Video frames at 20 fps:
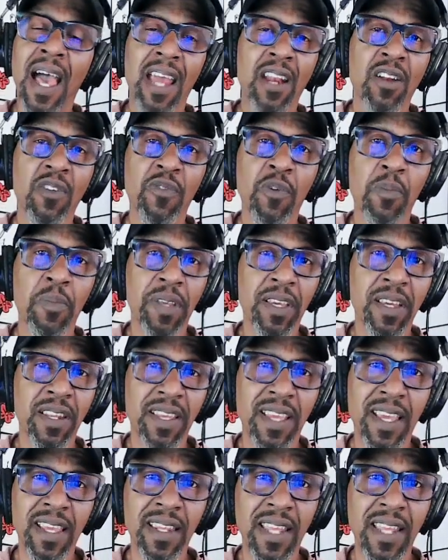I don't know if I'm going
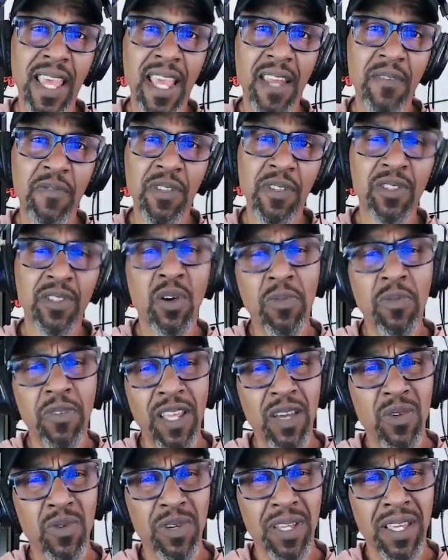to get any hate for this.
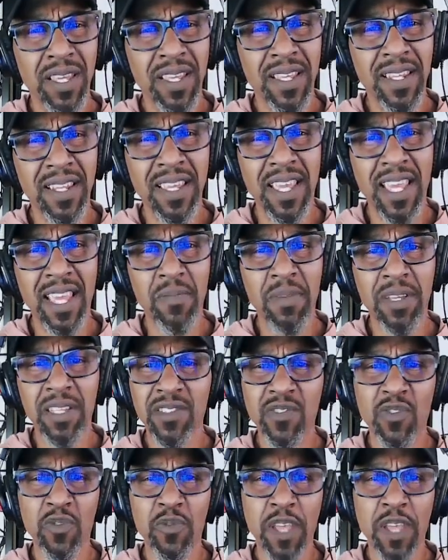Hopefully I won't get any hate
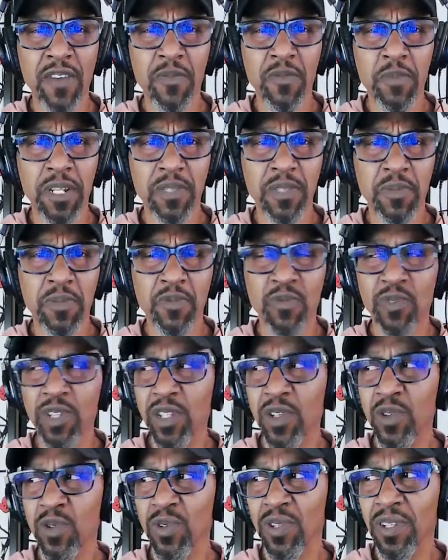because everybody's been
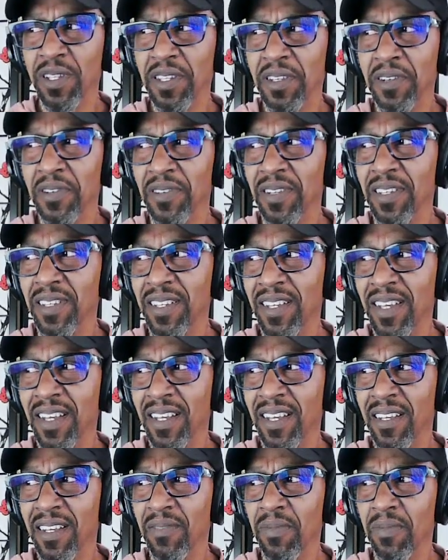really cool on here.
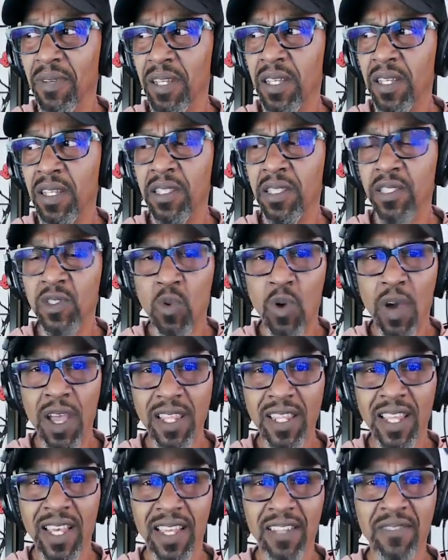
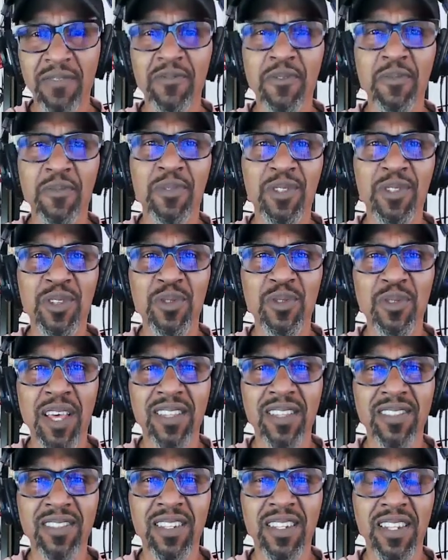Twilight from
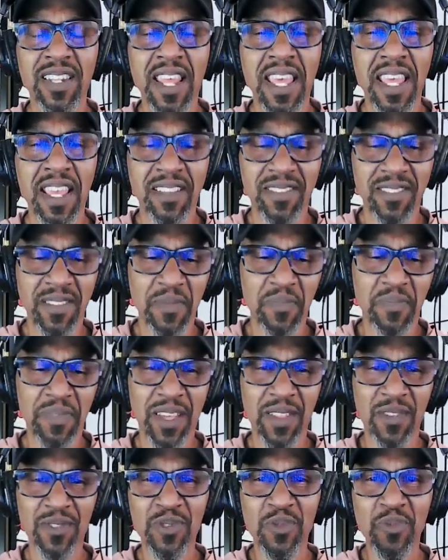2008.
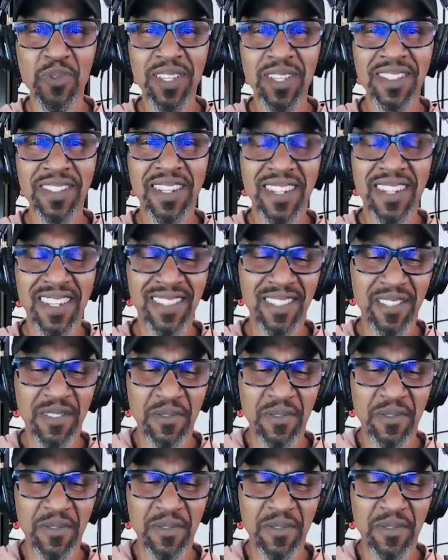Now, there's a reason I like